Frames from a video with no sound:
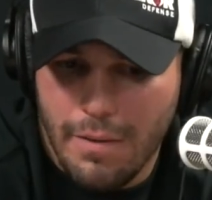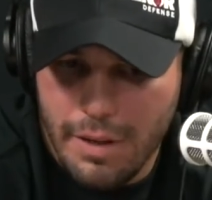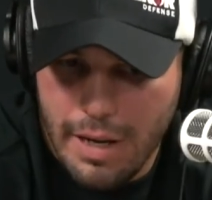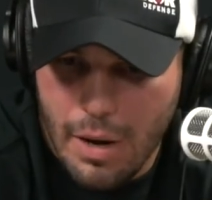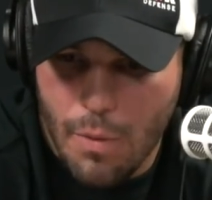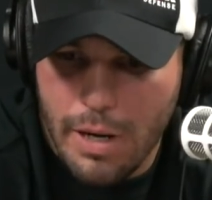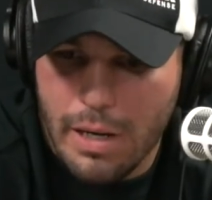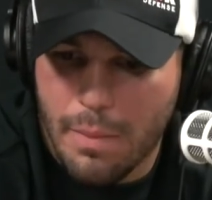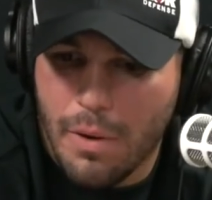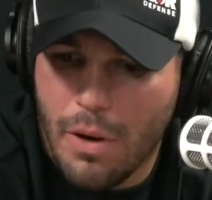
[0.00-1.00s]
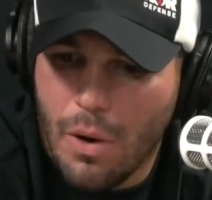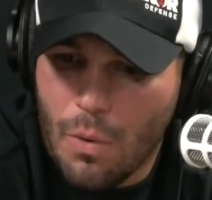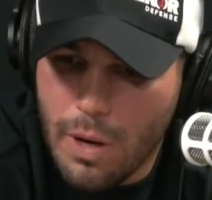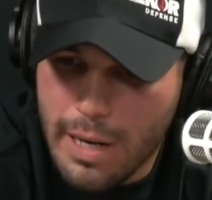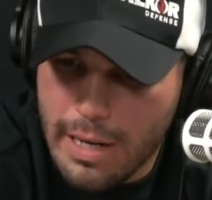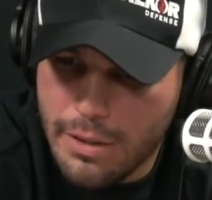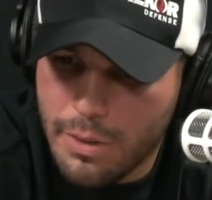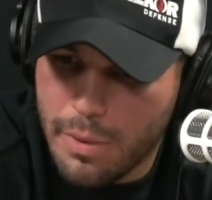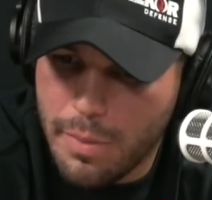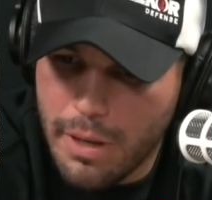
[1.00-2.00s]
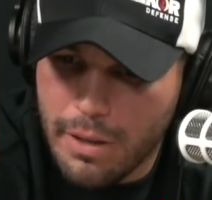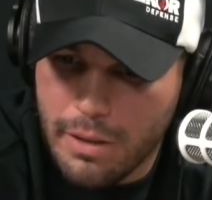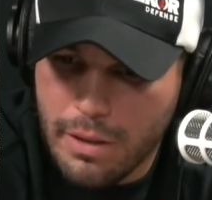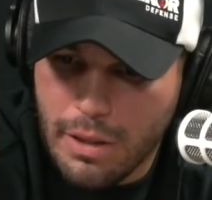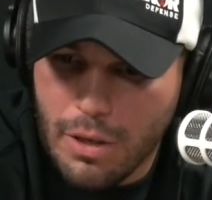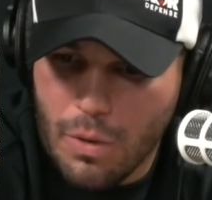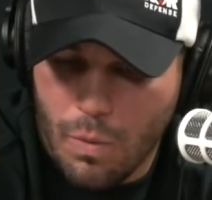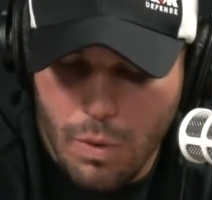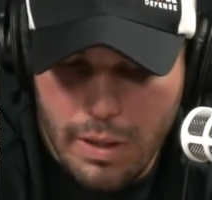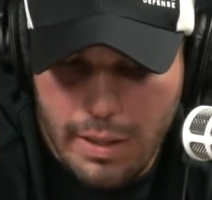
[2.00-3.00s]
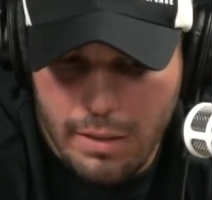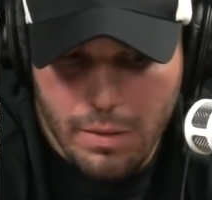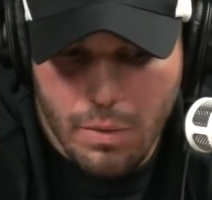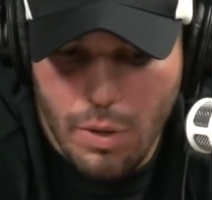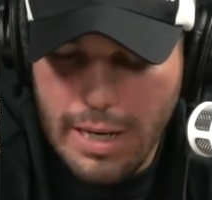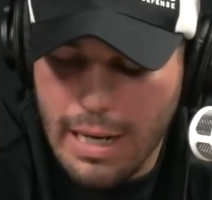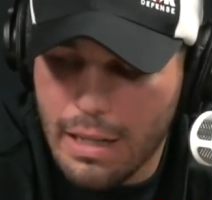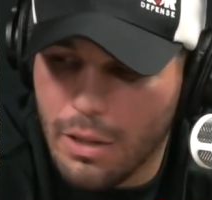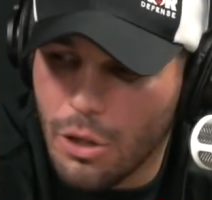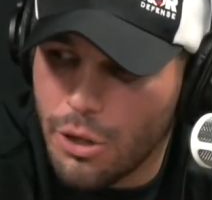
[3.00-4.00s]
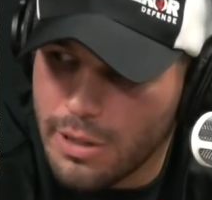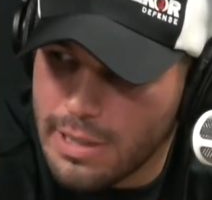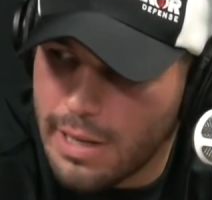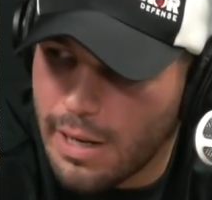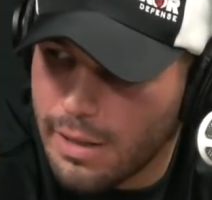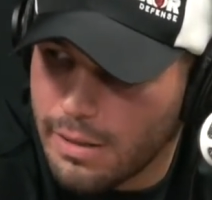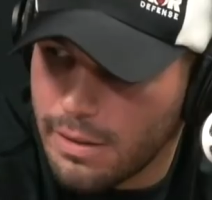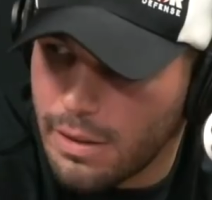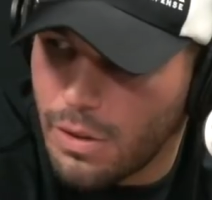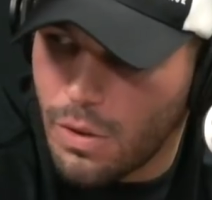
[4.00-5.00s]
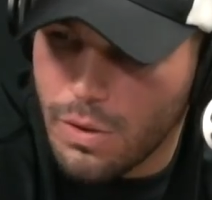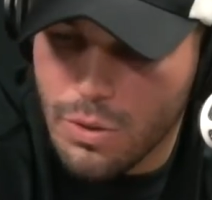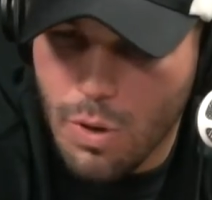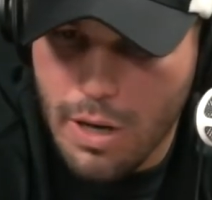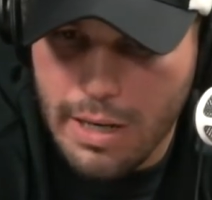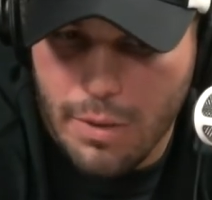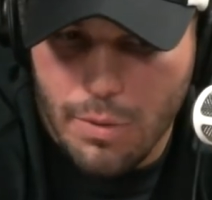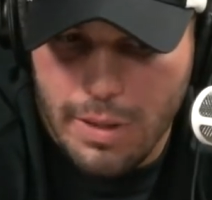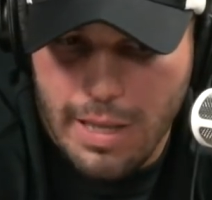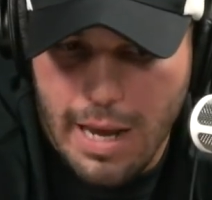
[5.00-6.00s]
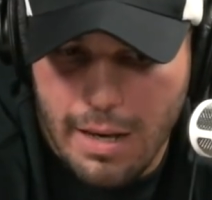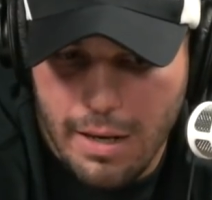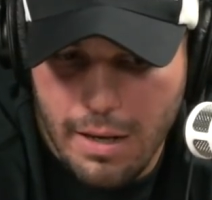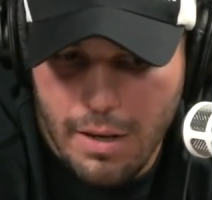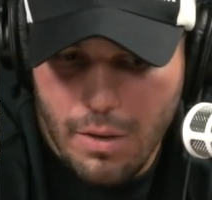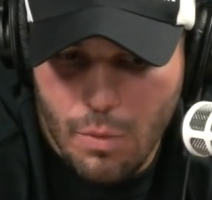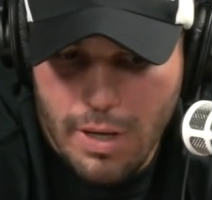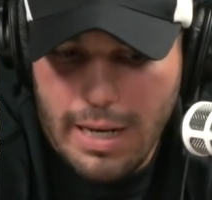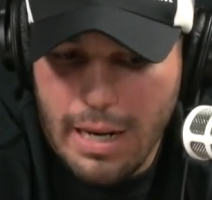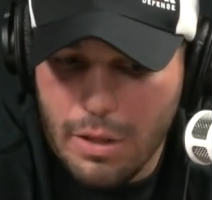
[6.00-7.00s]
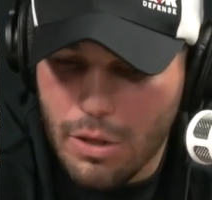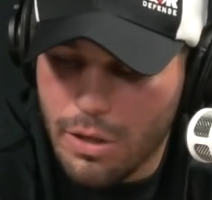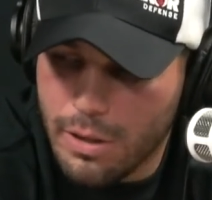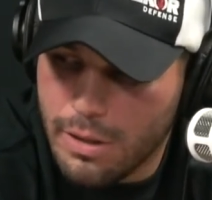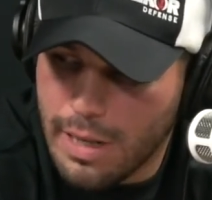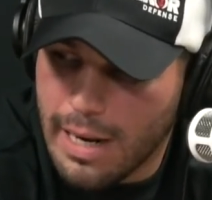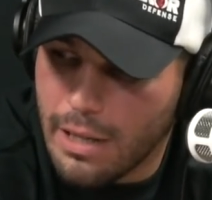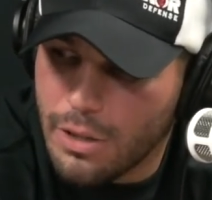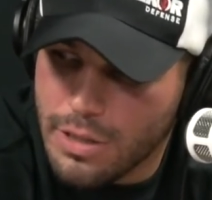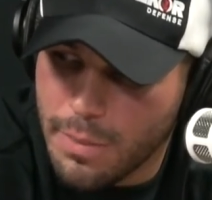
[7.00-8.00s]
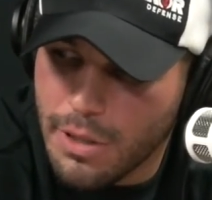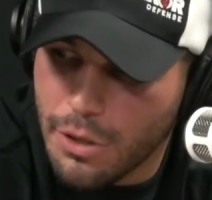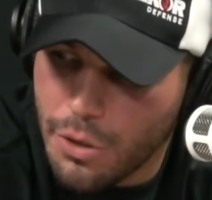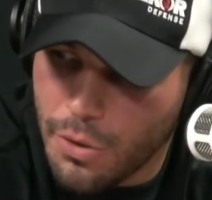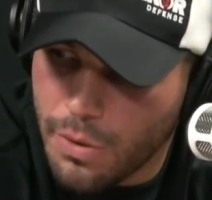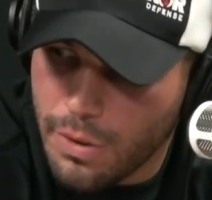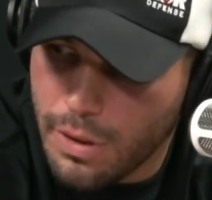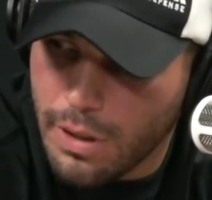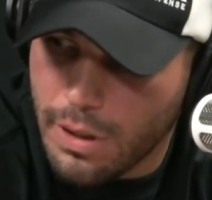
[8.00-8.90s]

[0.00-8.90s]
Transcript: Every day I wake up, what can I do to be better? What can I learn today? Always walking in with that, what can I learn? I gotta learn something new.